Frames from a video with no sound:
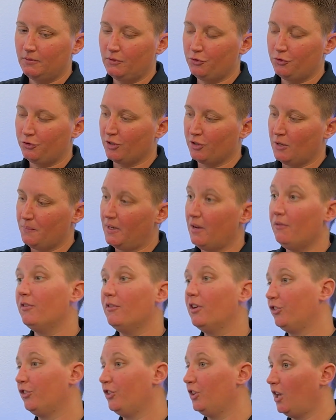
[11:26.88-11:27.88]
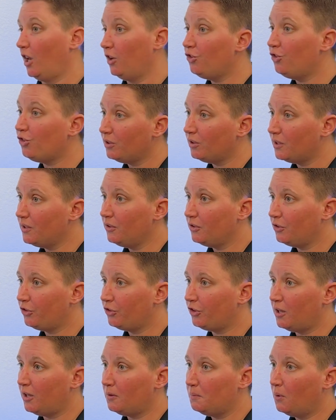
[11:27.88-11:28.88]
from an investigation
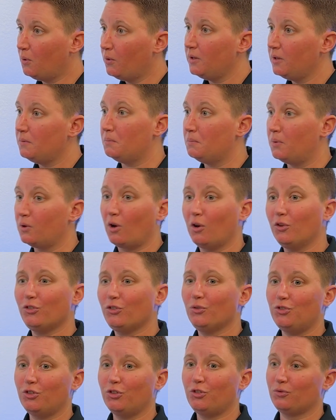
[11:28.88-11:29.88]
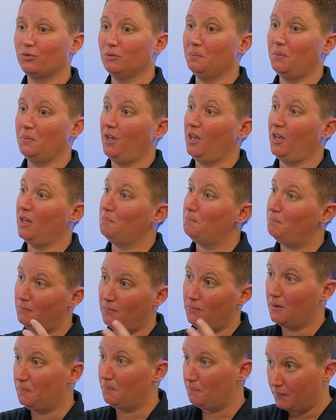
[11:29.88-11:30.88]
standpoint, but also just from being
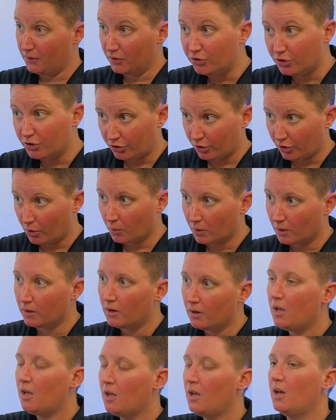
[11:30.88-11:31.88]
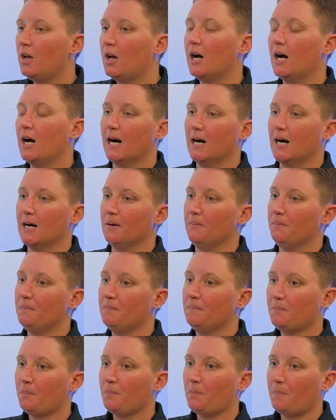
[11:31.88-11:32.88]
a business owner.
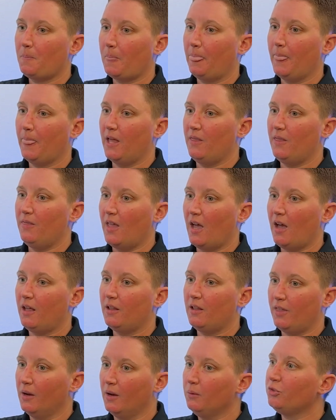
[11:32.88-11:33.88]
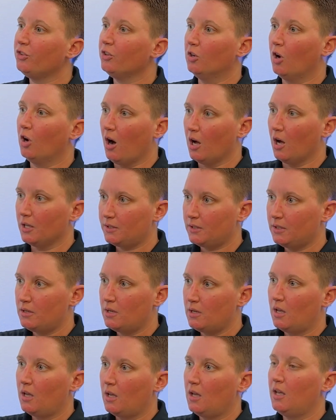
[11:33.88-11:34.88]
And that was a lot.
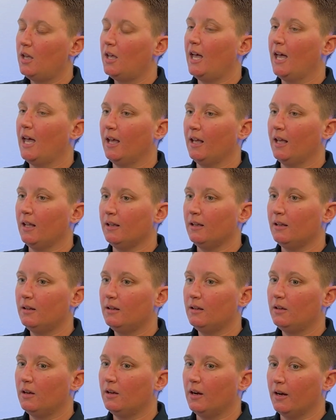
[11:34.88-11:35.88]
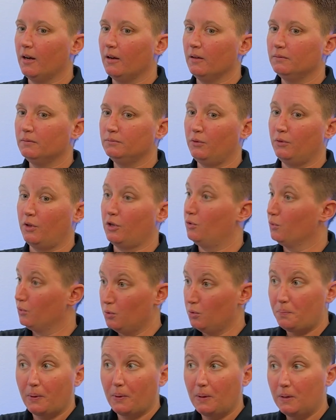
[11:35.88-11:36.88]
And the
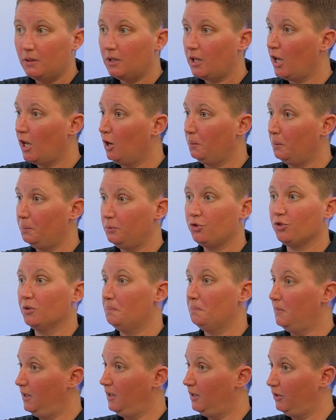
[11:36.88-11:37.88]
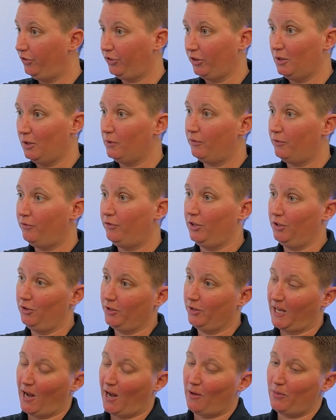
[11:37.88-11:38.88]
group helped tremendously with
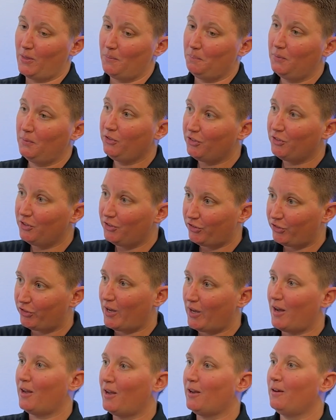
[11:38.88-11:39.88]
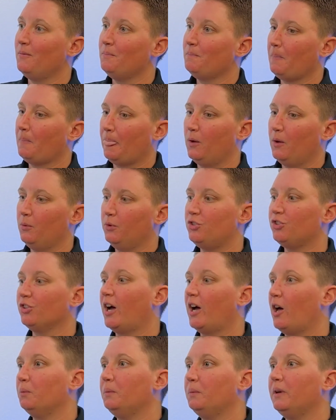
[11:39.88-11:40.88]
figuring out the business side, which
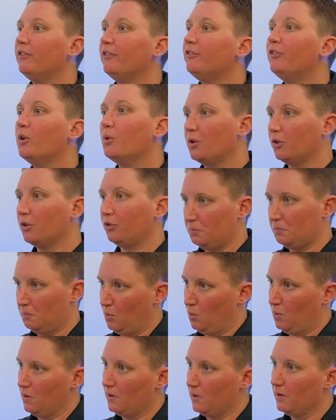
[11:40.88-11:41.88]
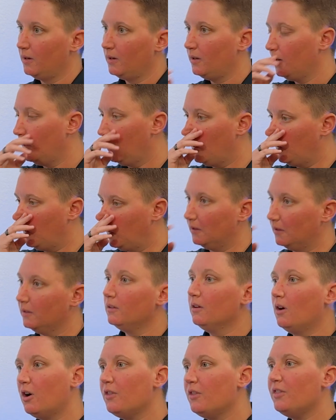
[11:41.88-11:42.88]
allowed me to focus more
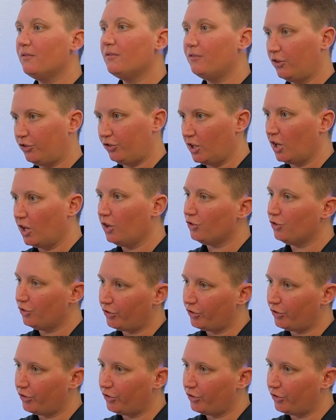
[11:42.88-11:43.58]
on the investigation